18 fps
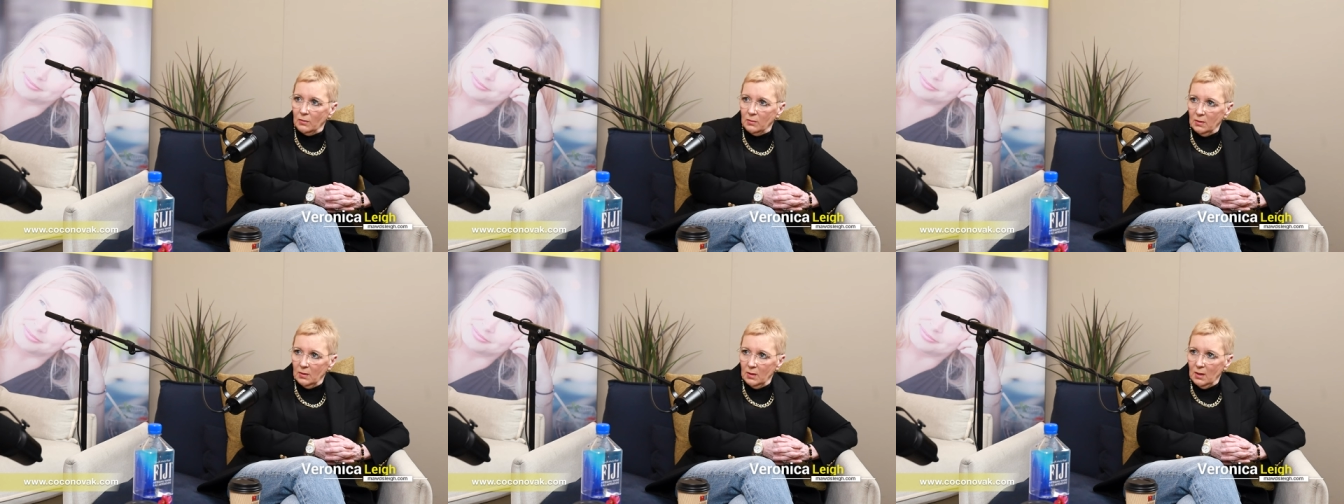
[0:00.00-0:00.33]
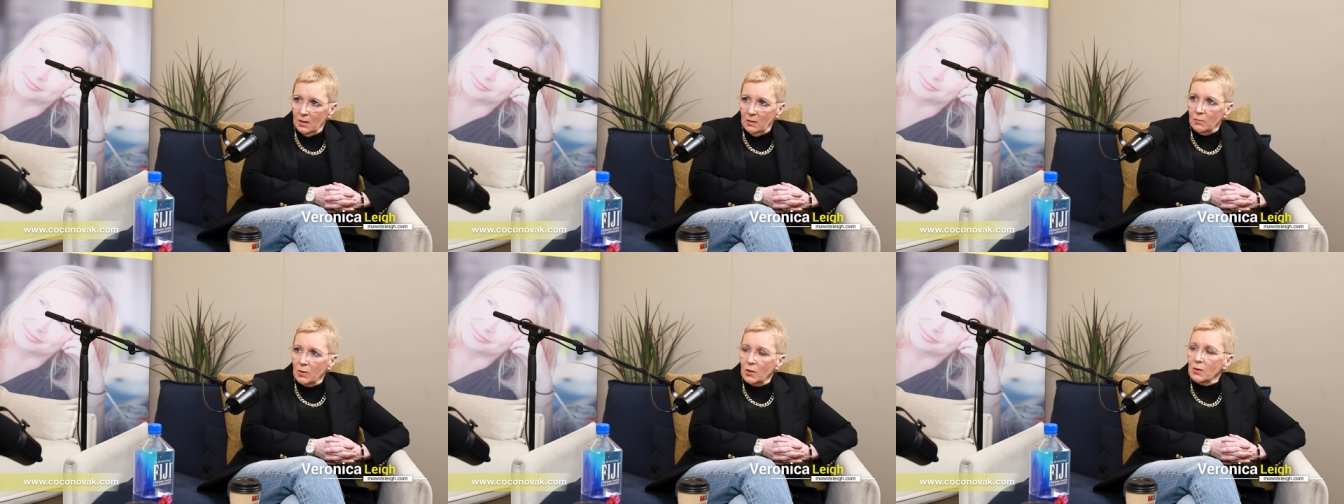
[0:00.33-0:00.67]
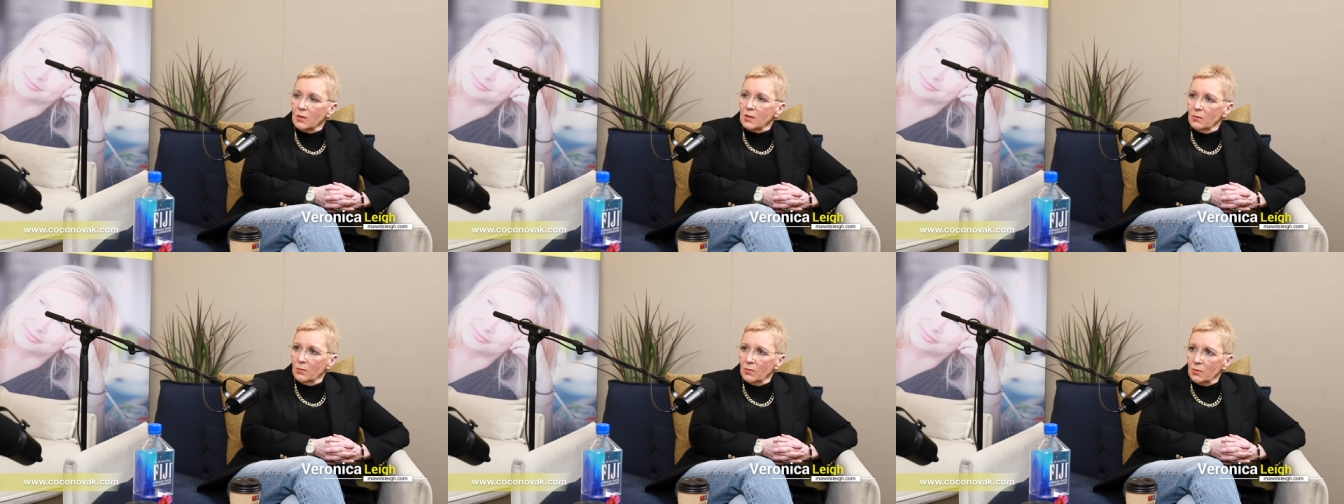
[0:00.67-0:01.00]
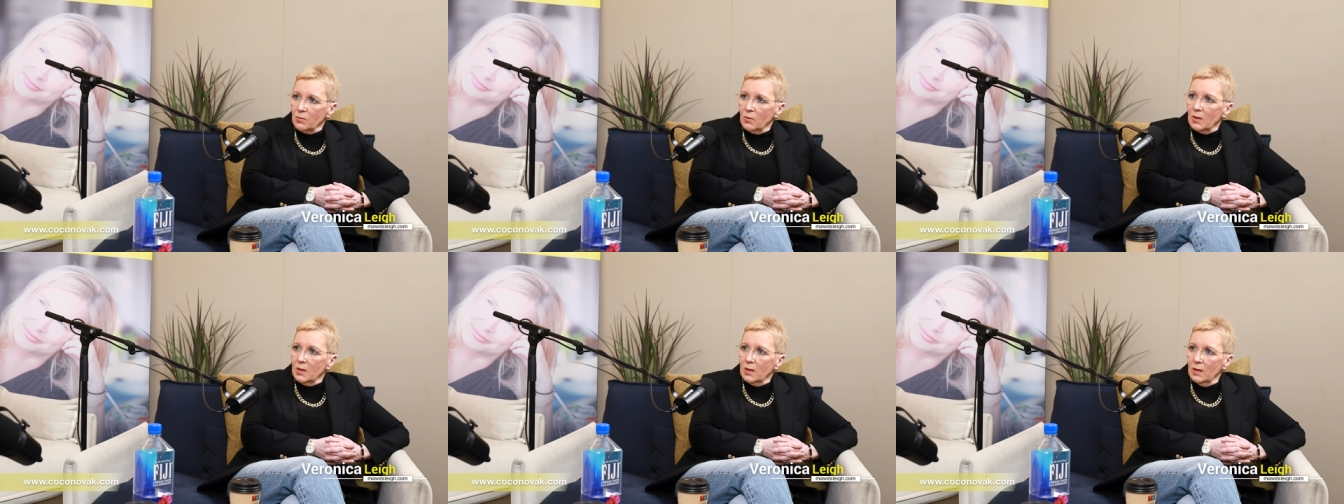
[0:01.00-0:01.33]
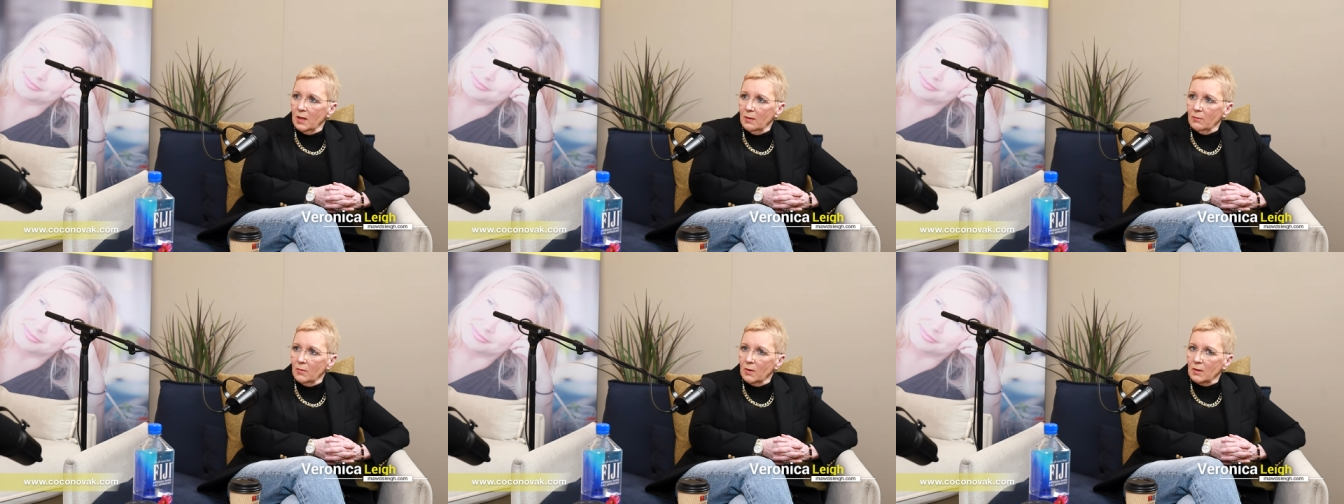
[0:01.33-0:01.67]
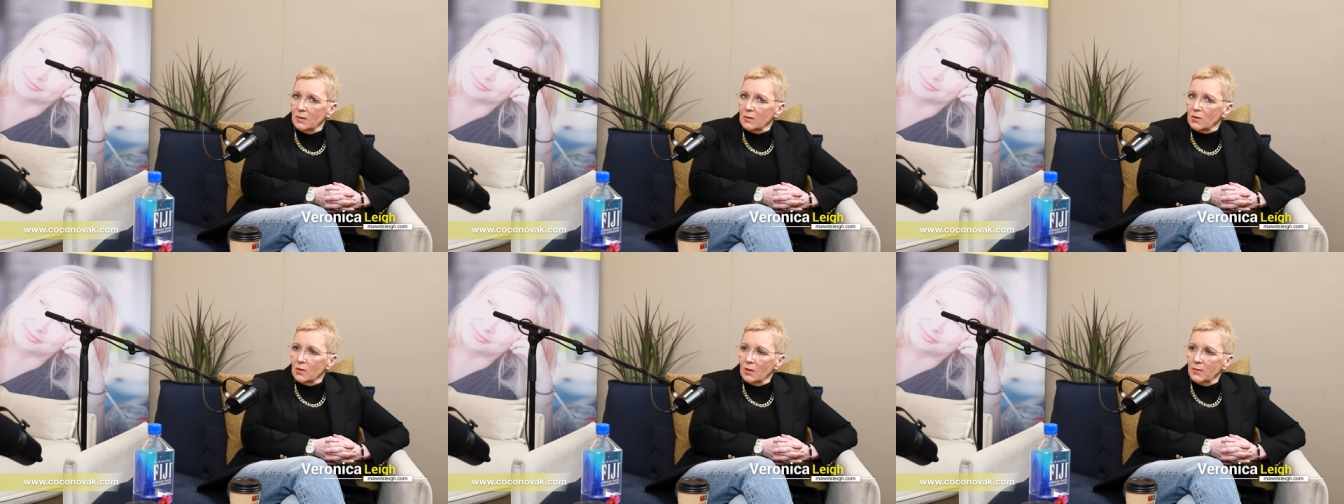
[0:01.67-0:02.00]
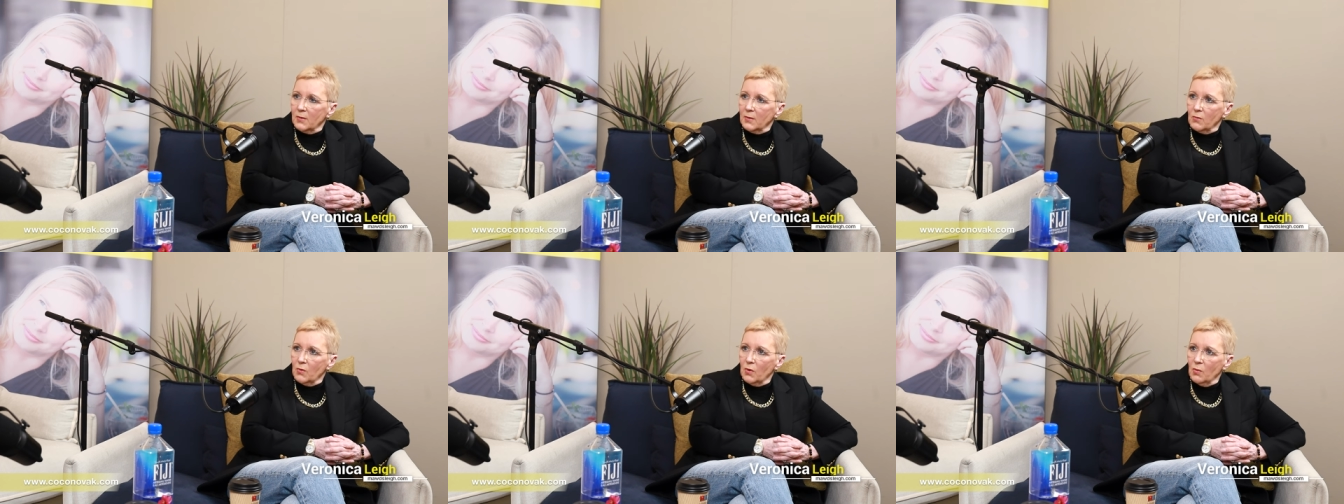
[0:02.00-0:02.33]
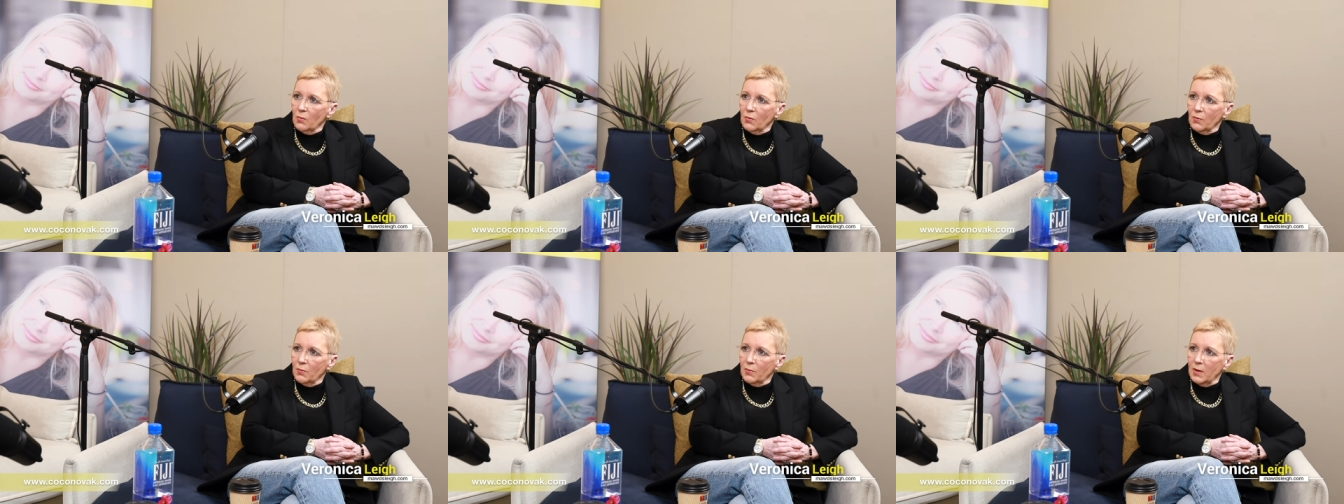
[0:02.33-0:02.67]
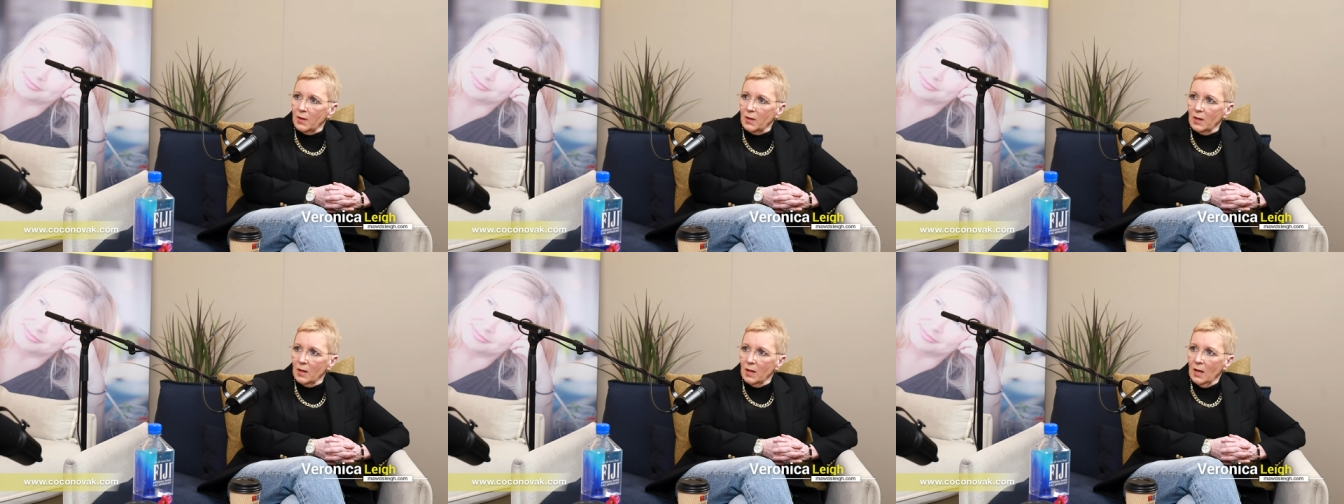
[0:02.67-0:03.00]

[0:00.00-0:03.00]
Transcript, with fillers: Right. Because it was one of them that there's nothing wrong with me.